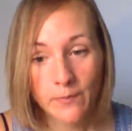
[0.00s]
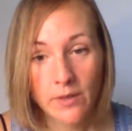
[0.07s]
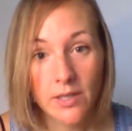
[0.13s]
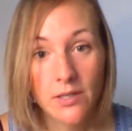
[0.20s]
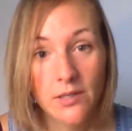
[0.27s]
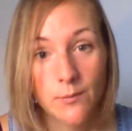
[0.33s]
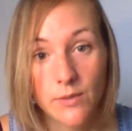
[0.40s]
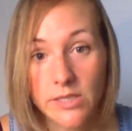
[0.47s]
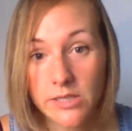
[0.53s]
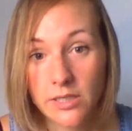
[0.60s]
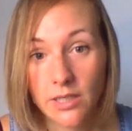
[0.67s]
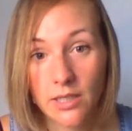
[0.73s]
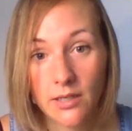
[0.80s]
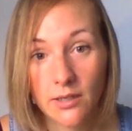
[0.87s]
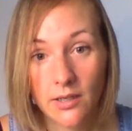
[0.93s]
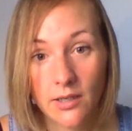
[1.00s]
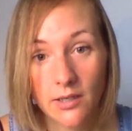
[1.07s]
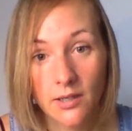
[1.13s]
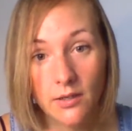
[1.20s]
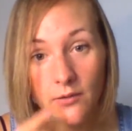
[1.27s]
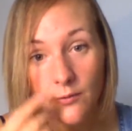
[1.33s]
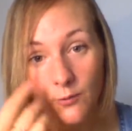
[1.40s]
intimacy
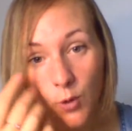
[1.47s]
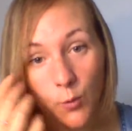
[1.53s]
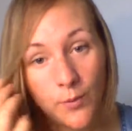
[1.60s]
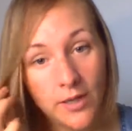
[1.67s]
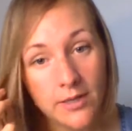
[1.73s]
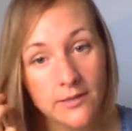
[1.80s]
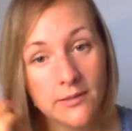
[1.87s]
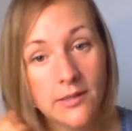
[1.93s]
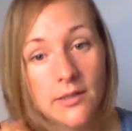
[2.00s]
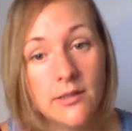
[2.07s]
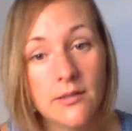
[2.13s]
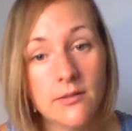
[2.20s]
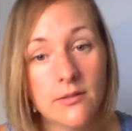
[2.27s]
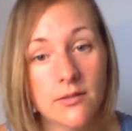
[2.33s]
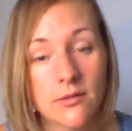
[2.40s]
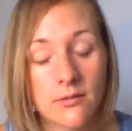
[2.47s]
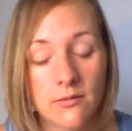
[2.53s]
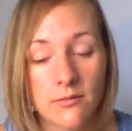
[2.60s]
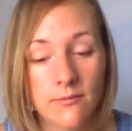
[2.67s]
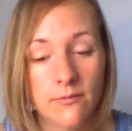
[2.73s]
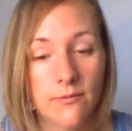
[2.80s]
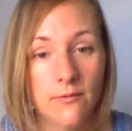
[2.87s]
and romance and
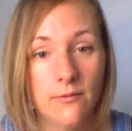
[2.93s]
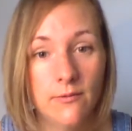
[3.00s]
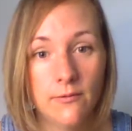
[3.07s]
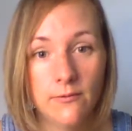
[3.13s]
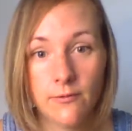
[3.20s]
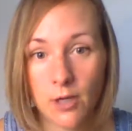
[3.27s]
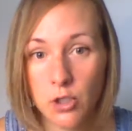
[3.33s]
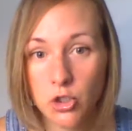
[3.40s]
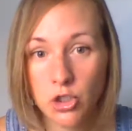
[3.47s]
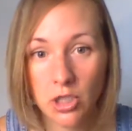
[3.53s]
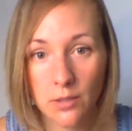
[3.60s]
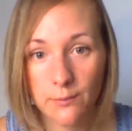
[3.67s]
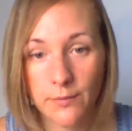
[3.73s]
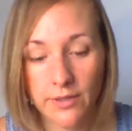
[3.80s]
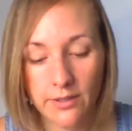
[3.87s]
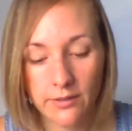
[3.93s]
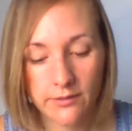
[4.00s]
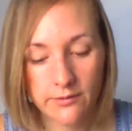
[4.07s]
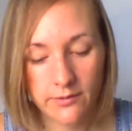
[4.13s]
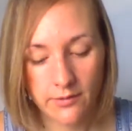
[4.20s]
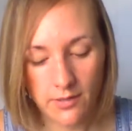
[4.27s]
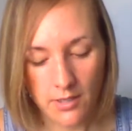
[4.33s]
friendship.
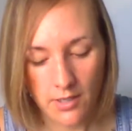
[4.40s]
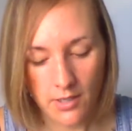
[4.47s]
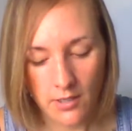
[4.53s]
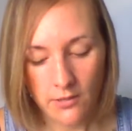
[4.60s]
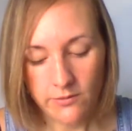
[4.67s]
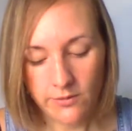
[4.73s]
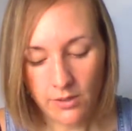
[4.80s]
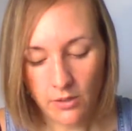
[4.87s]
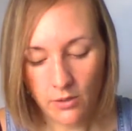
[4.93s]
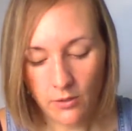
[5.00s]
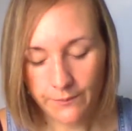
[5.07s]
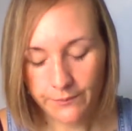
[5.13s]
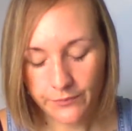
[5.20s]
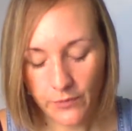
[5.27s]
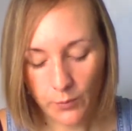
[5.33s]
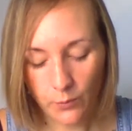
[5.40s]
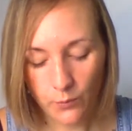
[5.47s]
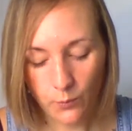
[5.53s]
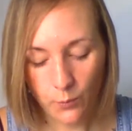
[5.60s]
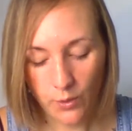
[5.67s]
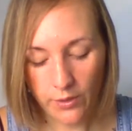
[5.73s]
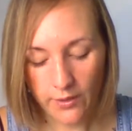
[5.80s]
And so
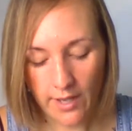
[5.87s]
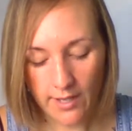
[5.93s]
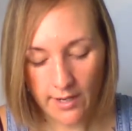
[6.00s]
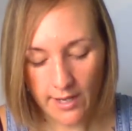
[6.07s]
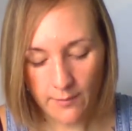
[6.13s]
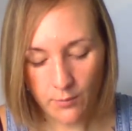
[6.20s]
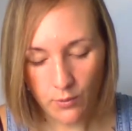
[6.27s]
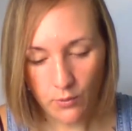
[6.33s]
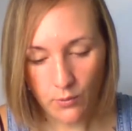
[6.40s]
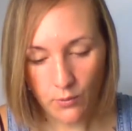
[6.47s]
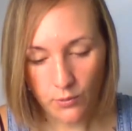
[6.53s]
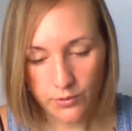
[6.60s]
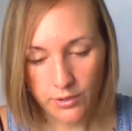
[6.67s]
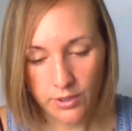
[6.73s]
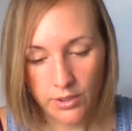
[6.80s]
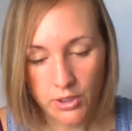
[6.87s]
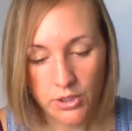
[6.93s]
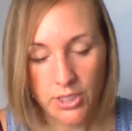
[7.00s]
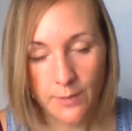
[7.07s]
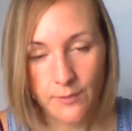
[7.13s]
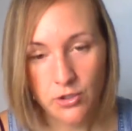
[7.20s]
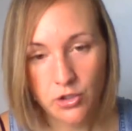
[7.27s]
with that, I pulled
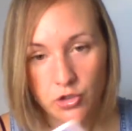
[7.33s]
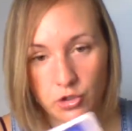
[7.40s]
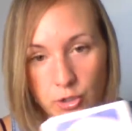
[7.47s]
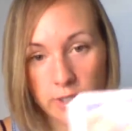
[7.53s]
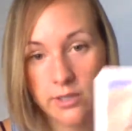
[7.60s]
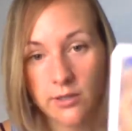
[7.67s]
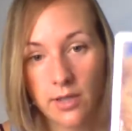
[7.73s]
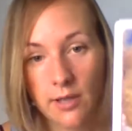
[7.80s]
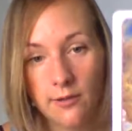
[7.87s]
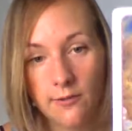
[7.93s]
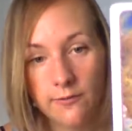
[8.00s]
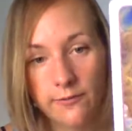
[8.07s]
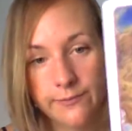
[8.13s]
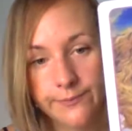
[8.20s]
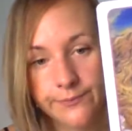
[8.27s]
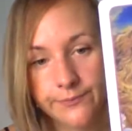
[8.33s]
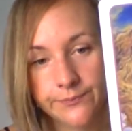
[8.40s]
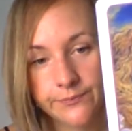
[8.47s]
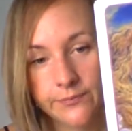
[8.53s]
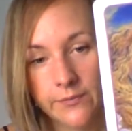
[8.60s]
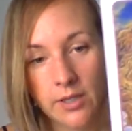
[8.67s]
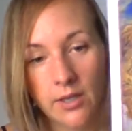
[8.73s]
Demonstrate Love.
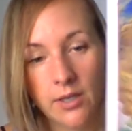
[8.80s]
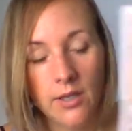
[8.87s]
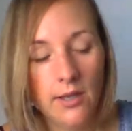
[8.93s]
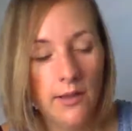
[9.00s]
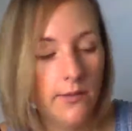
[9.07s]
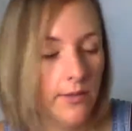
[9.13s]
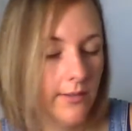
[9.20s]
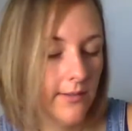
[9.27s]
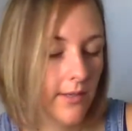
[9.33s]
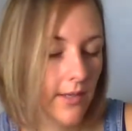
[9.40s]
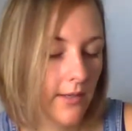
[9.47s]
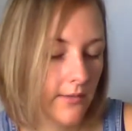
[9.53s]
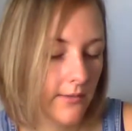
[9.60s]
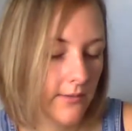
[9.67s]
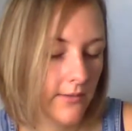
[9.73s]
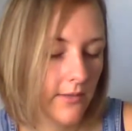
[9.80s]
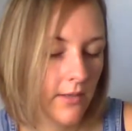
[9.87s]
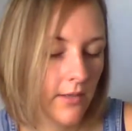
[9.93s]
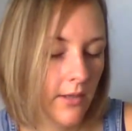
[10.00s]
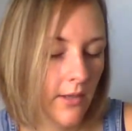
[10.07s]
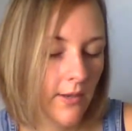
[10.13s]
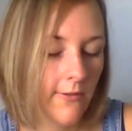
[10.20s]
And this says,
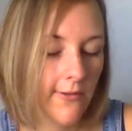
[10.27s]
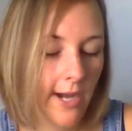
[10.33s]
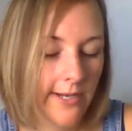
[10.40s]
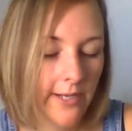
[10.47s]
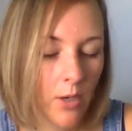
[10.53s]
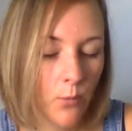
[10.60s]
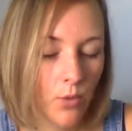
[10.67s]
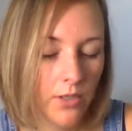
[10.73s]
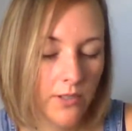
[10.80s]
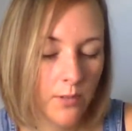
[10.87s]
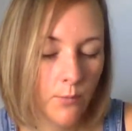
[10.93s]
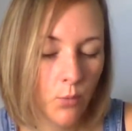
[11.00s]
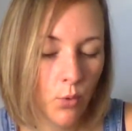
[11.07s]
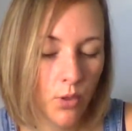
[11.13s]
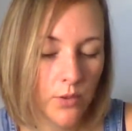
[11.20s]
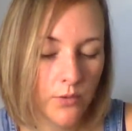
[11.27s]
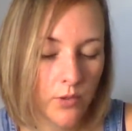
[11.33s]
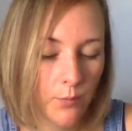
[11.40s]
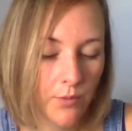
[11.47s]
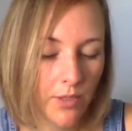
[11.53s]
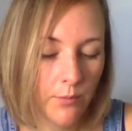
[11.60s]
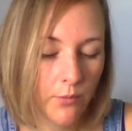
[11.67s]
find out what is important to
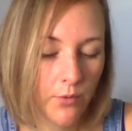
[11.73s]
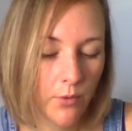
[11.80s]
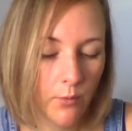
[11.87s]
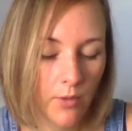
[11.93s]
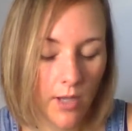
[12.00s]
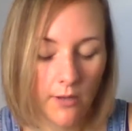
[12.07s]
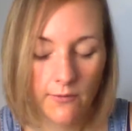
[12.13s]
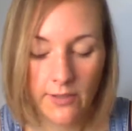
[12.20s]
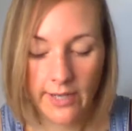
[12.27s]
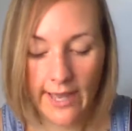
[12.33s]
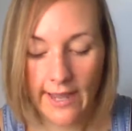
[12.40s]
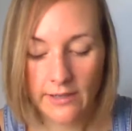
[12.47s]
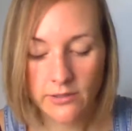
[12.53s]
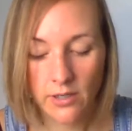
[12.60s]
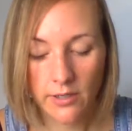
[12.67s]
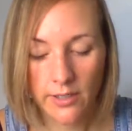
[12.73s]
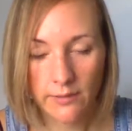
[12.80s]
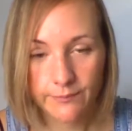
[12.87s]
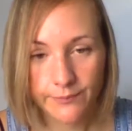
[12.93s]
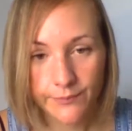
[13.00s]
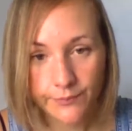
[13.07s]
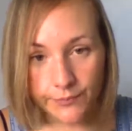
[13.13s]
the people you love and act on it.